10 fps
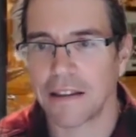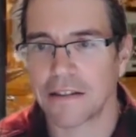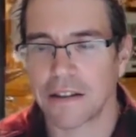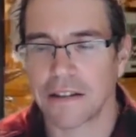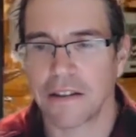
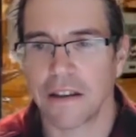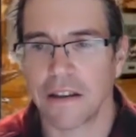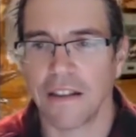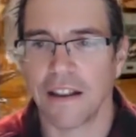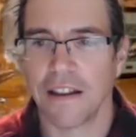That's like telling
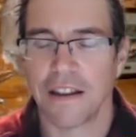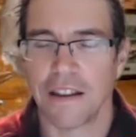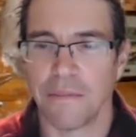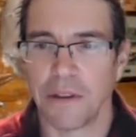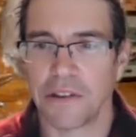a
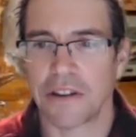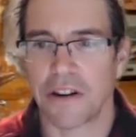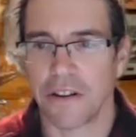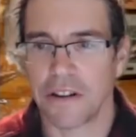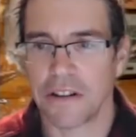
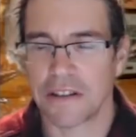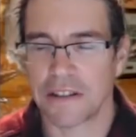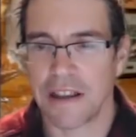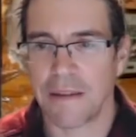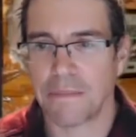military unit to
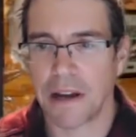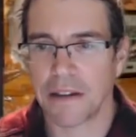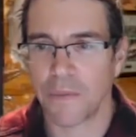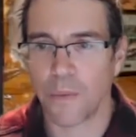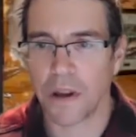stand by
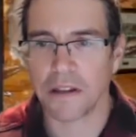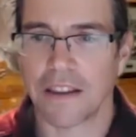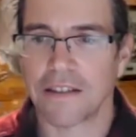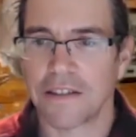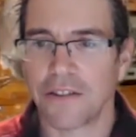and wait
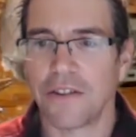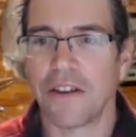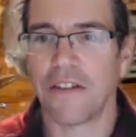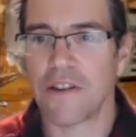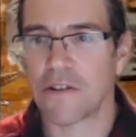until you
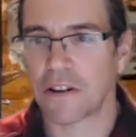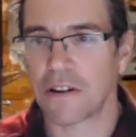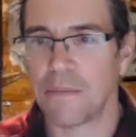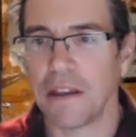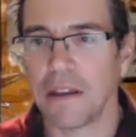give their
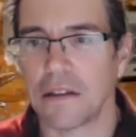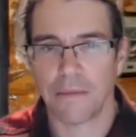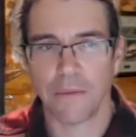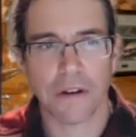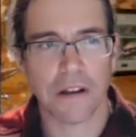command.
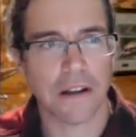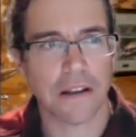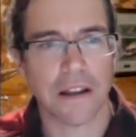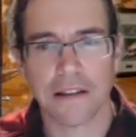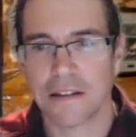What kind
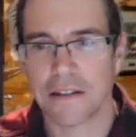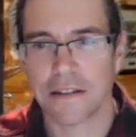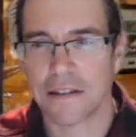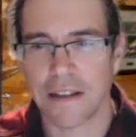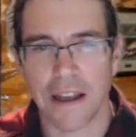of nonsense is